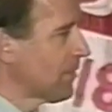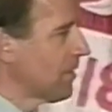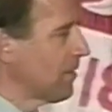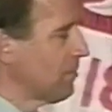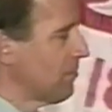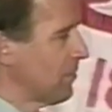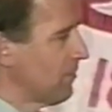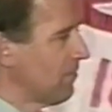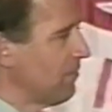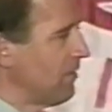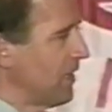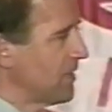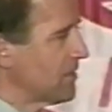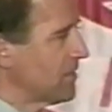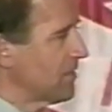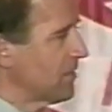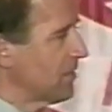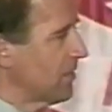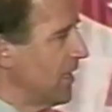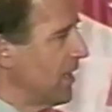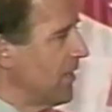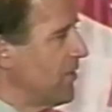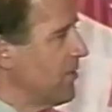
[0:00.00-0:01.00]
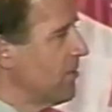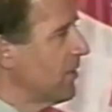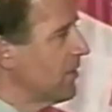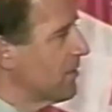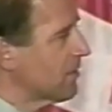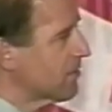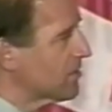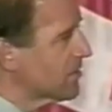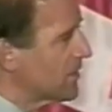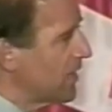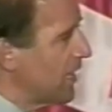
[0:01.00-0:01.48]
Professor, and you
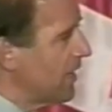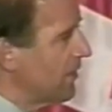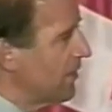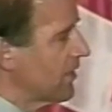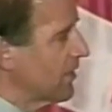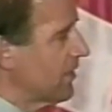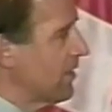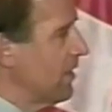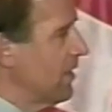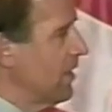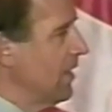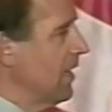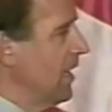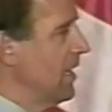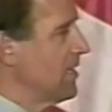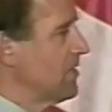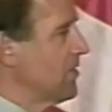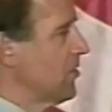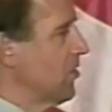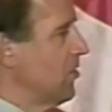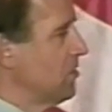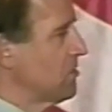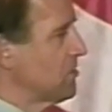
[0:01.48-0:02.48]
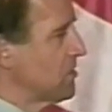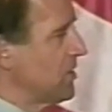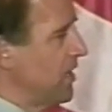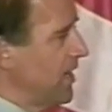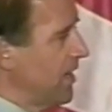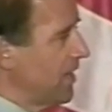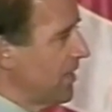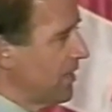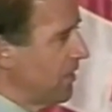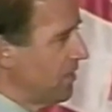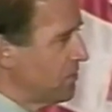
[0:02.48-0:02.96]
understand that, as that old
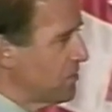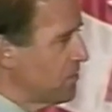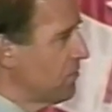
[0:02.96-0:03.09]
saying goes,